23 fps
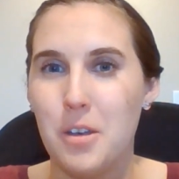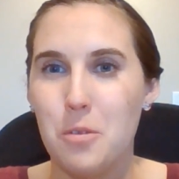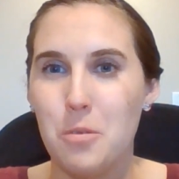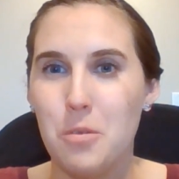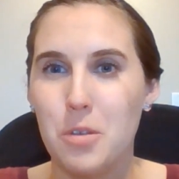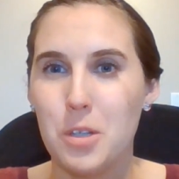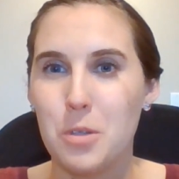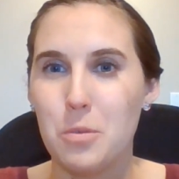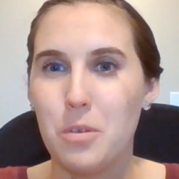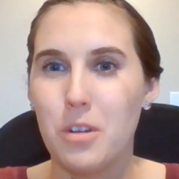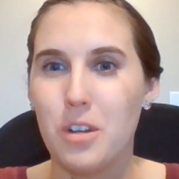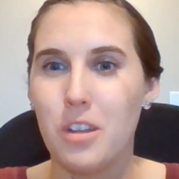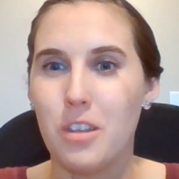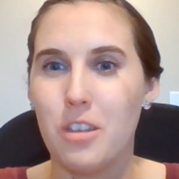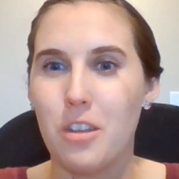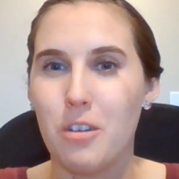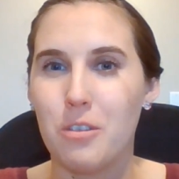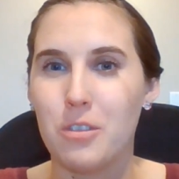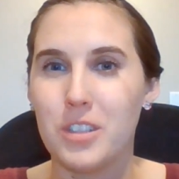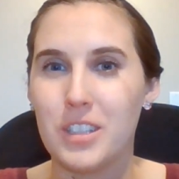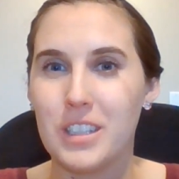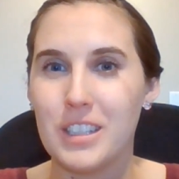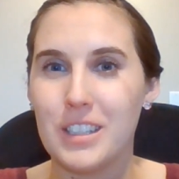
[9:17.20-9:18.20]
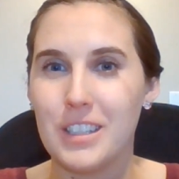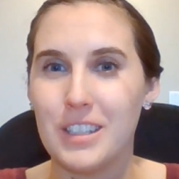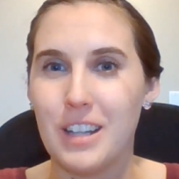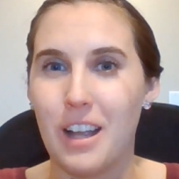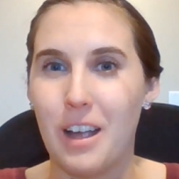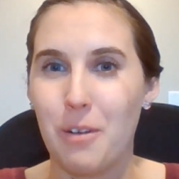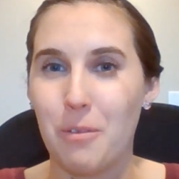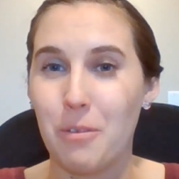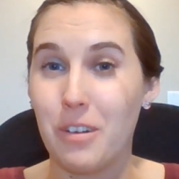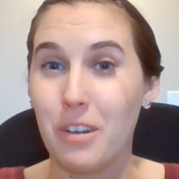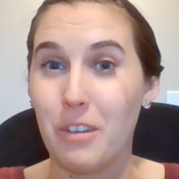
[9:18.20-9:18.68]
Which one of those is
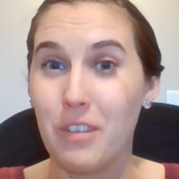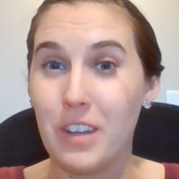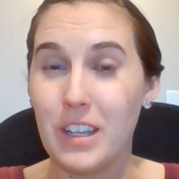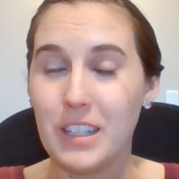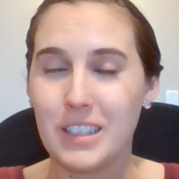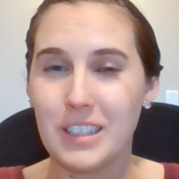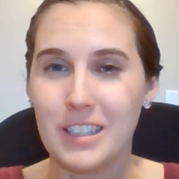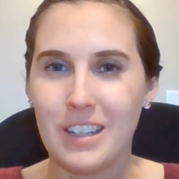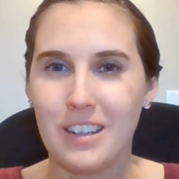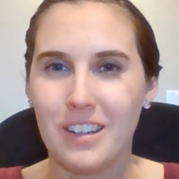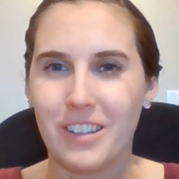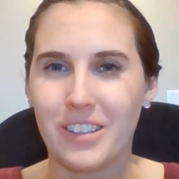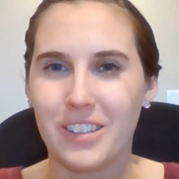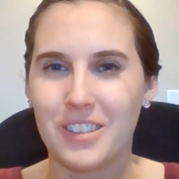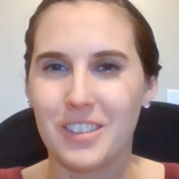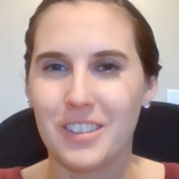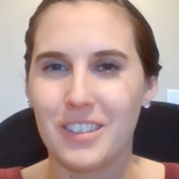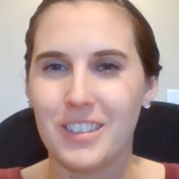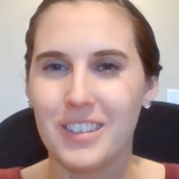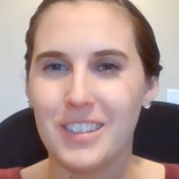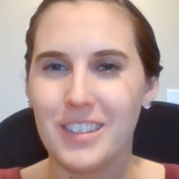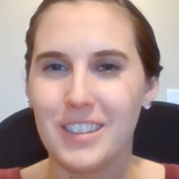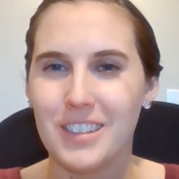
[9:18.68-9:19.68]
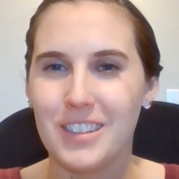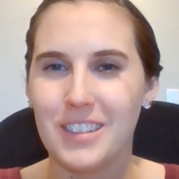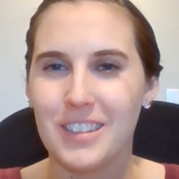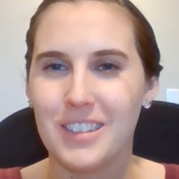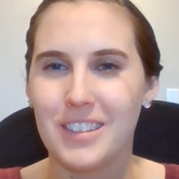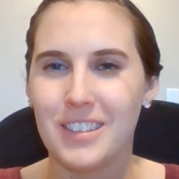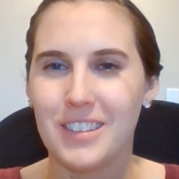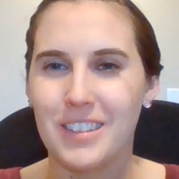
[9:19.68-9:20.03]
not one of his characters?